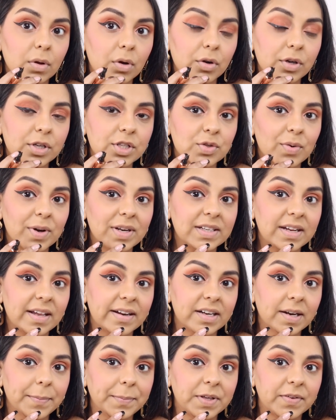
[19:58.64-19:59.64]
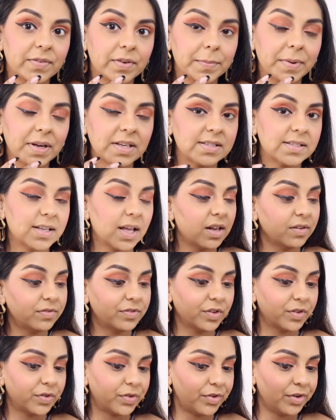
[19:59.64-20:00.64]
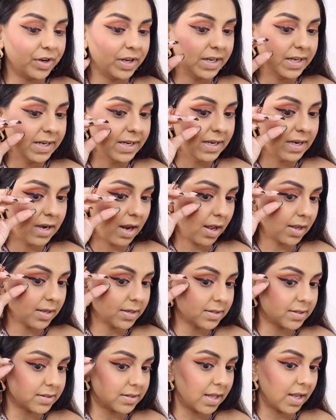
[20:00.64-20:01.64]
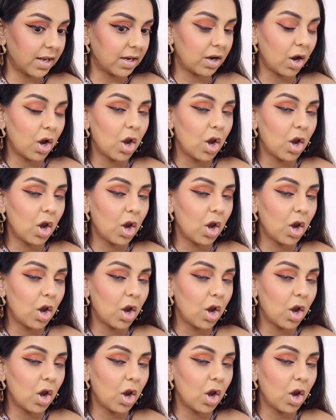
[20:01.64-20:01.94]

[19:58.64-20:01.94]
Okay, so I landed up giving myself a really nice thick